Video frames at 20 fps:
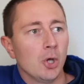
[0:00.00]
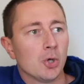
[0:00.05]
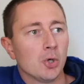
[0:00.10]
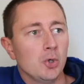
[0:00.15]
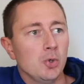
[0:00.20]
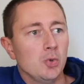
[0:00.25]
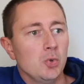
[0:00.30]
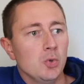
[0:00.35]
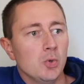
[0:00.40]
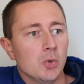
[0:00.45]

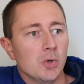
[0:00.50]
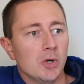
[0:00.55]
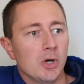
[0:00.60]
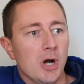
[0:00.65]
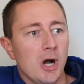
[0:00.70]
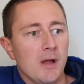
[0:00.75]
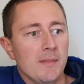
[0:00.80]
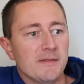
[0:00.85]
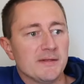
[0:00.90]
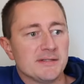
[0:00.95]
who
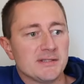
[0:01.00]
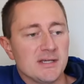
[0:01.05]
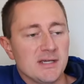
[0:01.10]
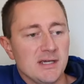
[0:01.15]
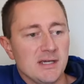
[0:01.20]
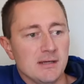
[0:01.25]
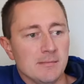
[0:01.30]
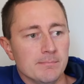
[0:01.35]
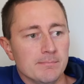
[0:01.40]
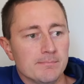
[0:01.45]
on the
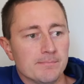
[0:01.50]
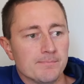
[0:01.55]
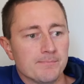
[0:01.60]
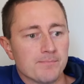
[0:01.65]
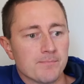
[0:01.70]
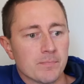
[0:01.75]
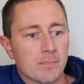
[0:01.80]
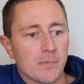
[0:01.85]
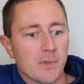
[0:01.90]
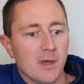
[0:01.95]
team
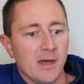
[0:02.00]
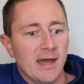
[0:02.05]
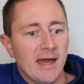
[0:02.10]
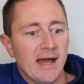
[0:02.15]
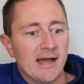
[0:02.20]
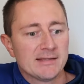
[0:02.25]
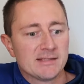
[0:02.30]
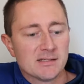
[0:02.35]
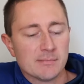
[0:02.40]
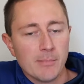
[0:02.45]

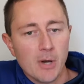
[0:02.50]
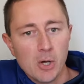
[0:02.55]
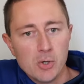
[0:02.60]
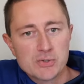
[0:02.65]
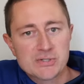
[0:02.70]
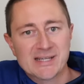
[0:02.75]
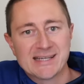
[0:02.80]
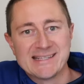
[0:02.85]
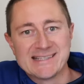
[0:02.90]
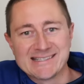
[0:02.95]
has the
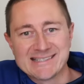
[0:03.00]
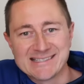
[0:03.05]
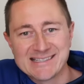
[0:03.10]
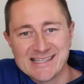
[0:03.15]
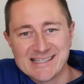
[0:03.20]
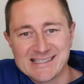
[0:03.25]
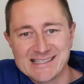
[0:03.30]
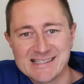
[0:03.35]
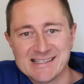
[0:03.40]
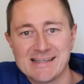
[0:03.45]
most
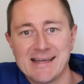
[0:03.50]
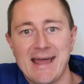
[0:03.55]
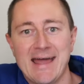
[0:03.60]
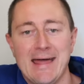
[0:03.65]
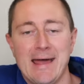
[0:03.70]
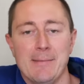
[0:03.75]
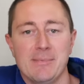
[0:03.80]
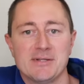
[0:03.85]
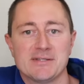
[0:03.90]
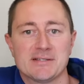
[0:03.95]
consistent
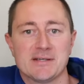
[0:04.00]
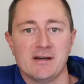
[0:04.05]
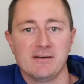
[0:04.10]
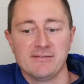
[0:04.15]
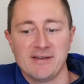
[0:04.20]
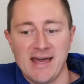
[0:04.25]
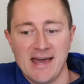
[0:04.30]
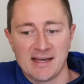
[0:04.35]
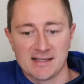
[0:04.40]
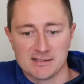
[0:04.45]
habits
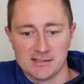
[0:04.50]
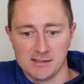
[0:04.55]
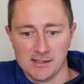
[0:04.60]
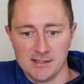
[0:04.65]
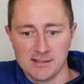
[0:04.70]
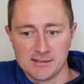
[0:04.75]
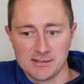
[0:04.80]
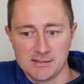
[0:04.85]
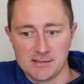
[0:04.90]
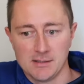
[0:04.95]
of
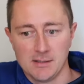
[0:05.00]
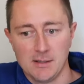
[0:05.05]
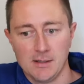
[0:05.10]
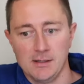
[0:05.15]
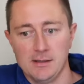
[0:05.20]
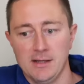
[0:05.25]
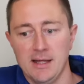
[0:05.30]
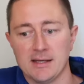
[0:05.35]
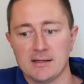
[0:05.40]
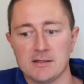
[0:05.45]
excellence?
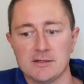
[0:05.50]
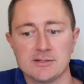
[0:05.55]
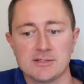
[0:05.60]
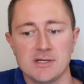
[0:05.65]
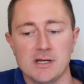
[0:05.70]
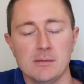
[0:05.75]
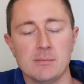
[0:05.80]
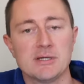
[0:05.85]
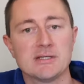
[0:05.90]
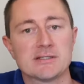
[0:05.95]
Like, there's
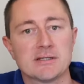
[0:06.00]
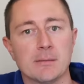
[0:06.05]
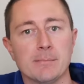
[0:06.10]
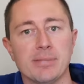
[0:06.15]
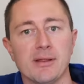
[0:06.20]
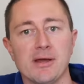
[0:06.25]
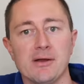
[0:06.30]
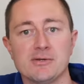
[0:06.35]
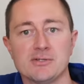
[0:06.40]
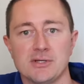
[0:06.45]
going to be some
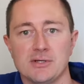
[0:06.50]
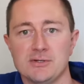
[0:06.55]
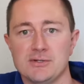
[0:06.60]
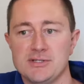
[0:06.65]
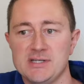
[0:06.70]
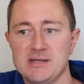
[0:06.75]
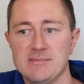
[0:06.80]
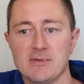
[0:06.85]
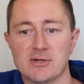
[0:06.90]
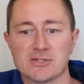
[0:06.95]
players on your
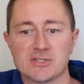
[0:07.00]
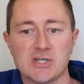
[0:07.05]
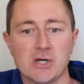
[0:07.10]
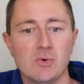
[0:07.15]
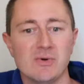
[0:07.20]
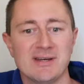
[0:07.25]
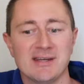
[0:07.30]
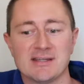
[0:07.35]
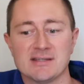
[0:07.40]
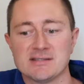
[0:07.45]
team, they're
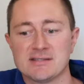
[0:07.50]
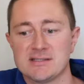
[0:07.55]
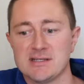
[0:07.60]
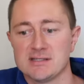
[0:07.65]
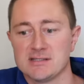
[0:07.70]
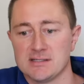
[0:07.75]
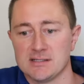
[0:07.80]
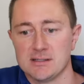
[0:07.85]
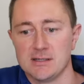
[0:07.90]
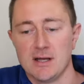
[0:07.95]
so
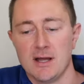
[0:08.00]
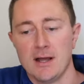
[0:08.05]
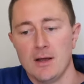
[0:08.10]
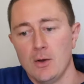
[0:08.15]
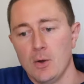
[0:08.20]
inconsistent.